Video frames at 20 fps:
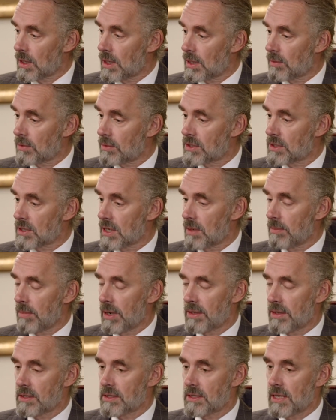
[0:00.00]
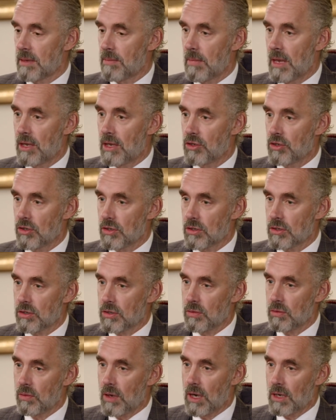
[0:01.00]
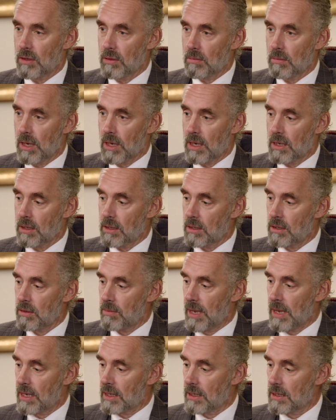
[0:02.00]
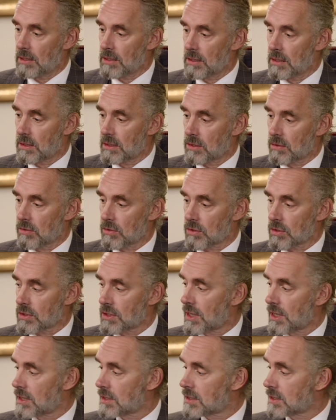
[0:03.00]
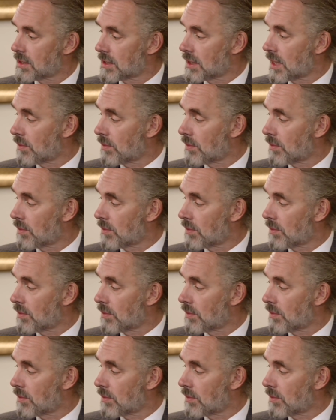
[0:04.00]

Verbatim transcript: I would say, by the same agents who undermine the humanities and the social sciences.